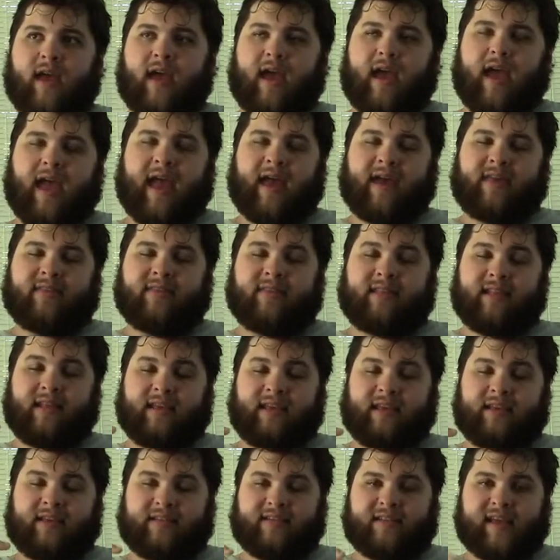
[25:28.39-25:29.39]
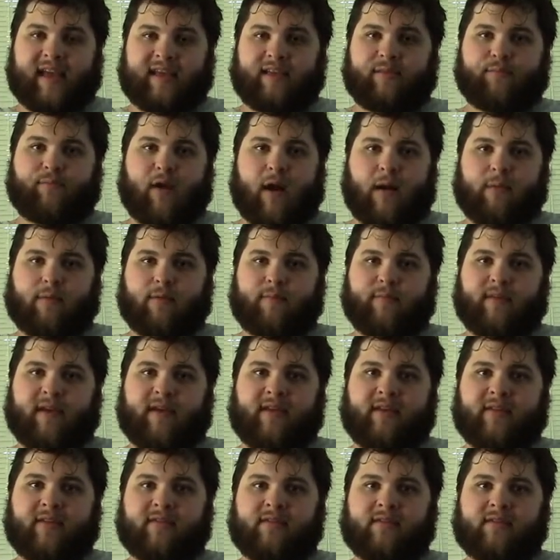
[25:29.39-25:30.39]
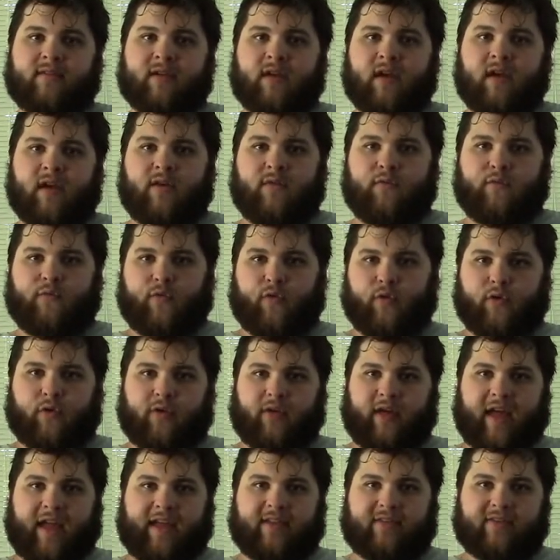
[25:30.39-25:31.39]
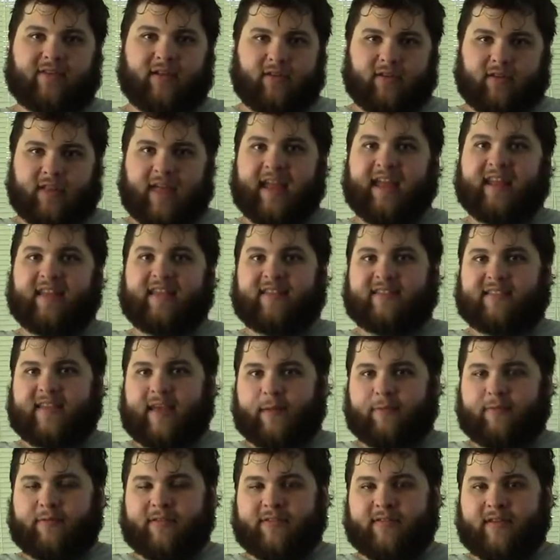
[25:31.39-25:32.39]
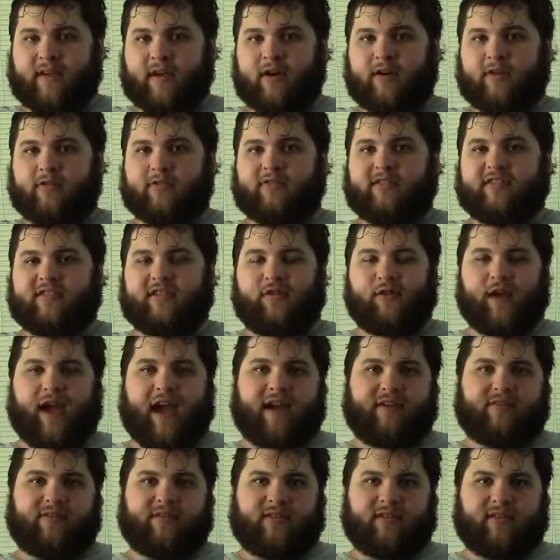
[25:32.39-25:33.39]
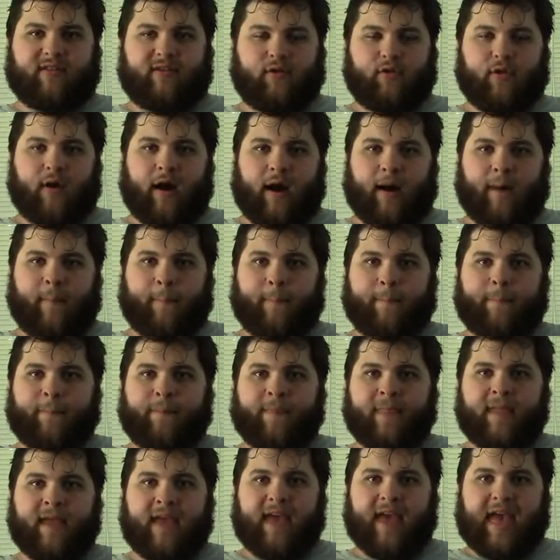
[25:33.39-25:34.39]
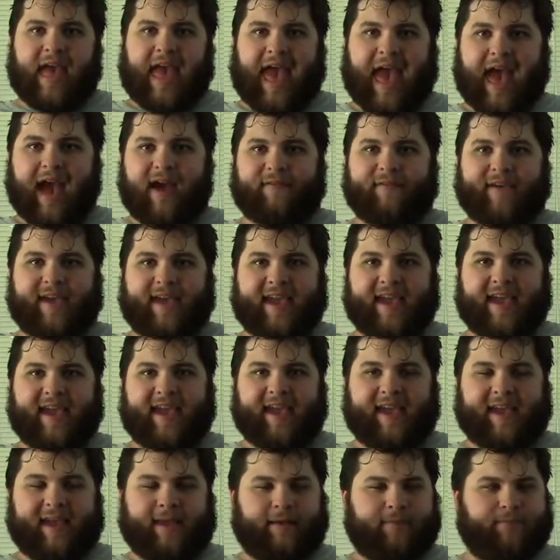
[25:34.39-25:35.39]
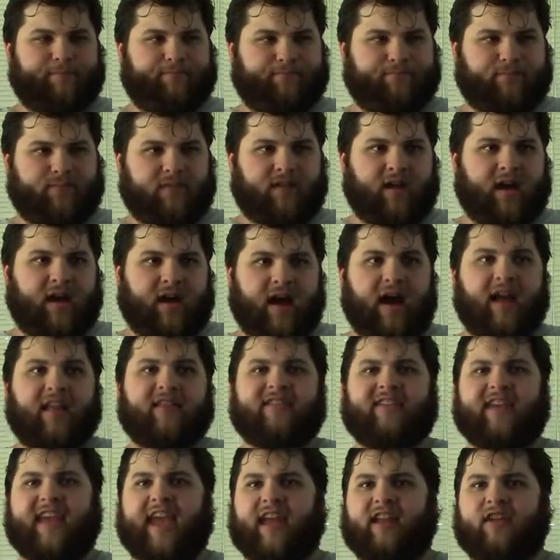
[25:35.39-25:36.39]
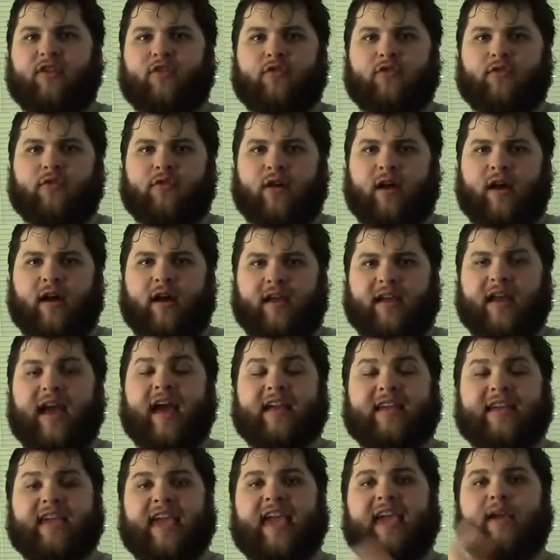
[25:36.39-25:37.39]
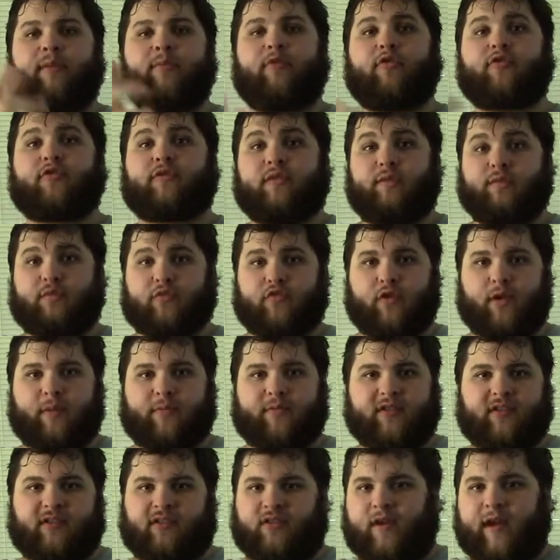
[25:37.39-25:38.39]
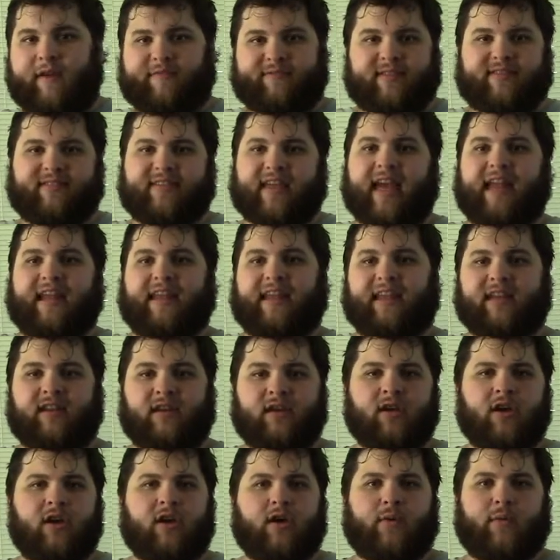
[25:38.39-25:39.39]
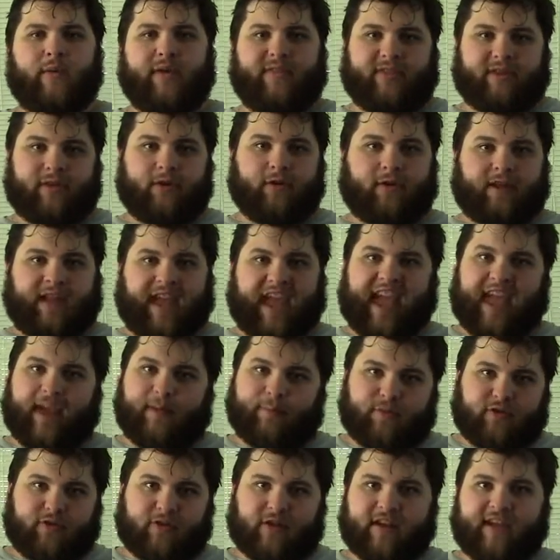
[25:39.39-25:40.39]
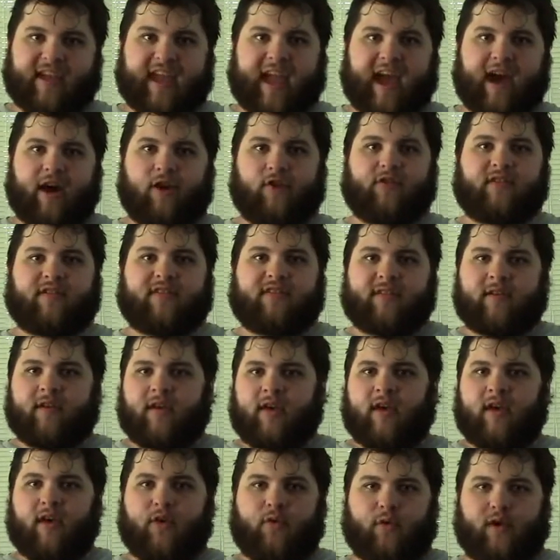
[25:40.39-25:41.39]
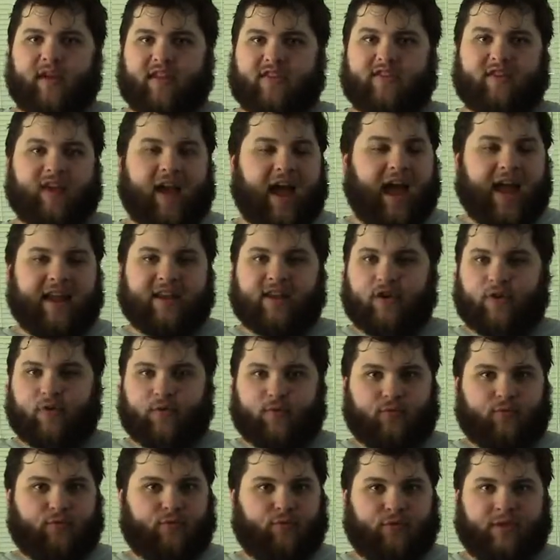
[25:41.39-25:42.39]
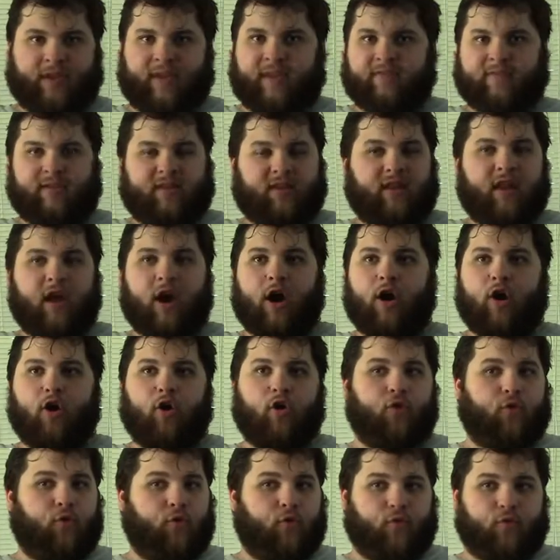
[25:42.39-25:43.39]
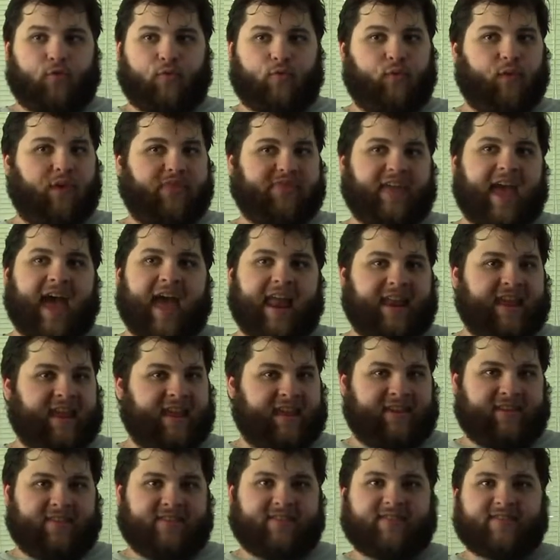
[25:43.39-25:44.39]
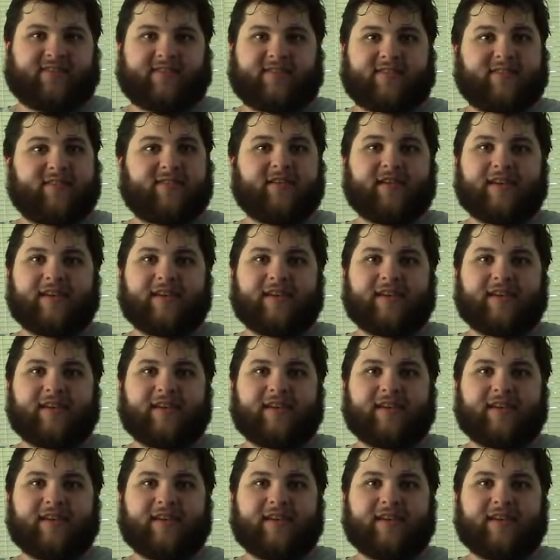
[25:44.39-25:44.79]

And the second problem is for like the latest episodes, you have to um have a uh, a channel uh, a cable subscription. You have to sign in with your cable account, which I don't even know what that is